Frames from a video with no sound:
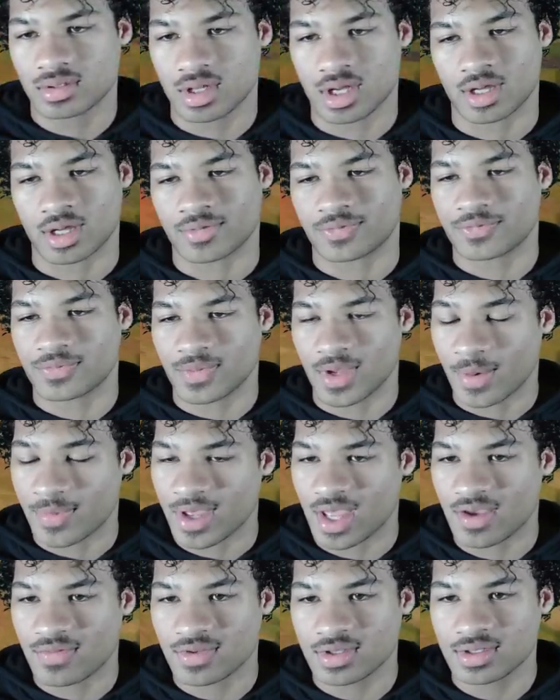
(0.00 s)
up
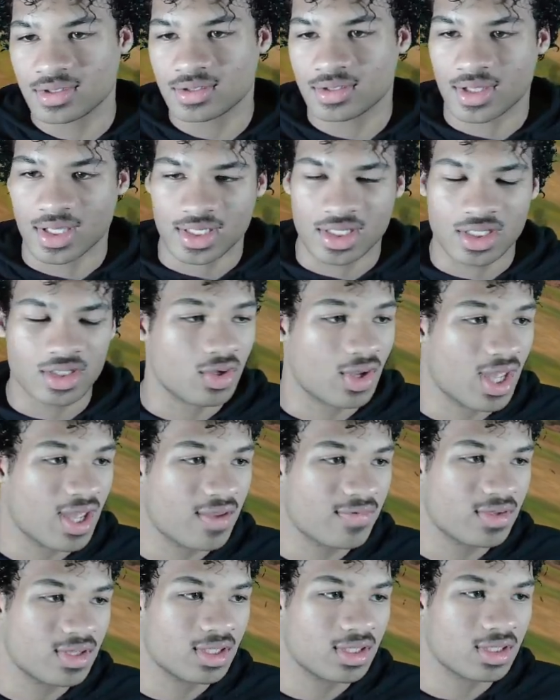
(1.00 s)
heavy, and then you
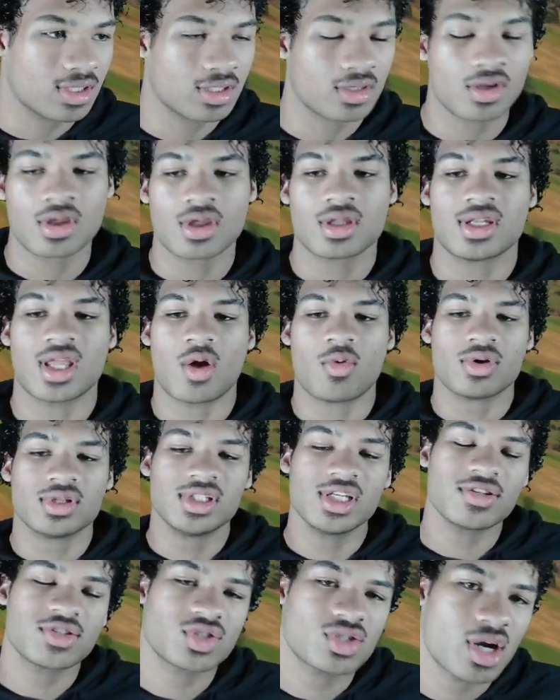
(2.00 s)
heavy again. Now with
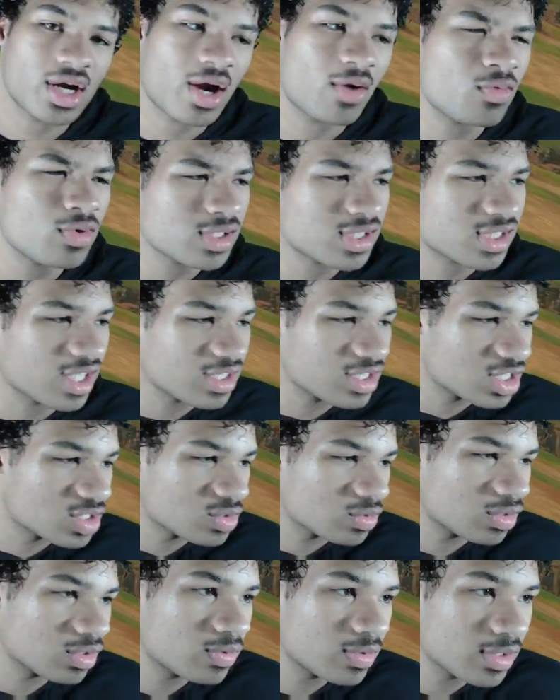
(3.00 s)
lift strike, I will say this
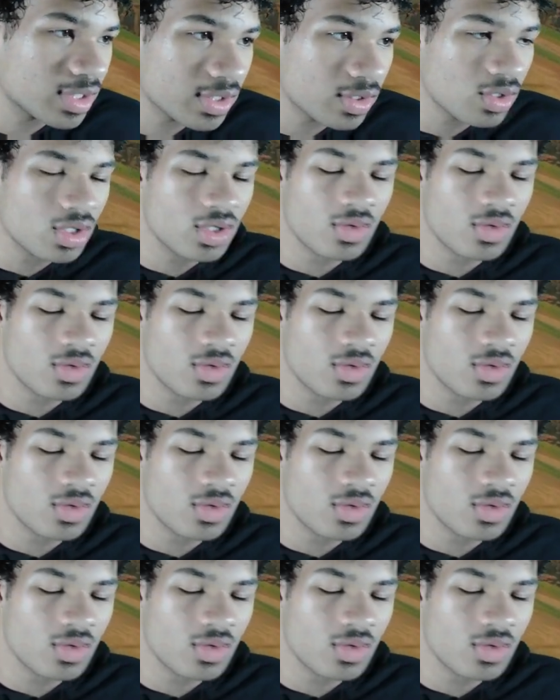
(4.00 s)
real quick.